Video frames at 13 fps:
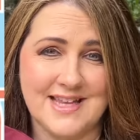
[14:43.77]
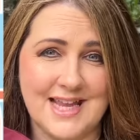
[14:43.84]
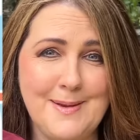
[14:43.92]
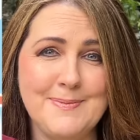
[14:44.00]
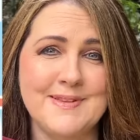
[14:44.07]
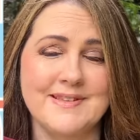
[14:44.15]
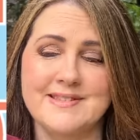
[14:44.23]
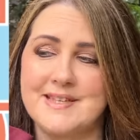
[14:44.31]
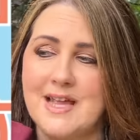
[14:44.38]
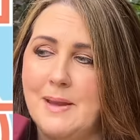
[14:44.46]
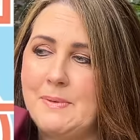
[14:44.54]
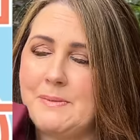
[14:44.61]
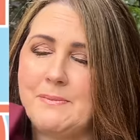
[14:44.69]
keeps
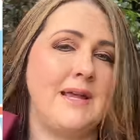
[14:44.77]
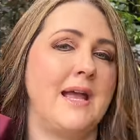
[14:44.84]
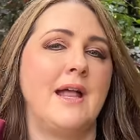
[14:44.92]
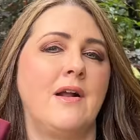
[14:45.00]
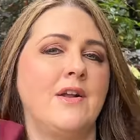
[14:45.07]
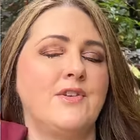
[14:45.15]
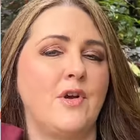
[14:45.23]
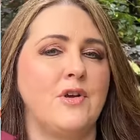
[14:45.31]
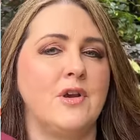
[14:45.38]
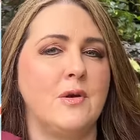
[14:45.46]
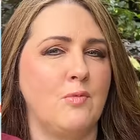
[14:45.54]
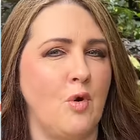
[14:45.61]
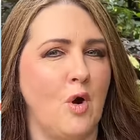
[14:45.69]
escaping me, and I don't
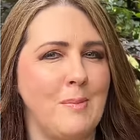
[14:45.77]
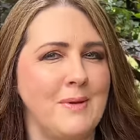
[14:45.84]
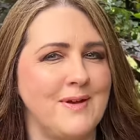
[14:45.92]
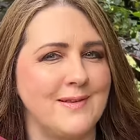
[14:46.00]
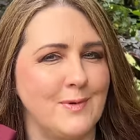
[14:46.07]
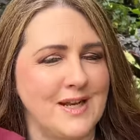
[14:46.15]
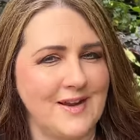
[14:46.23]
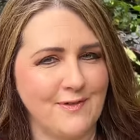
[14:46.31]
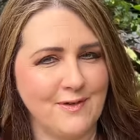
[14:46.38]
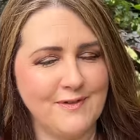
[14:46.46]
know why, because whenever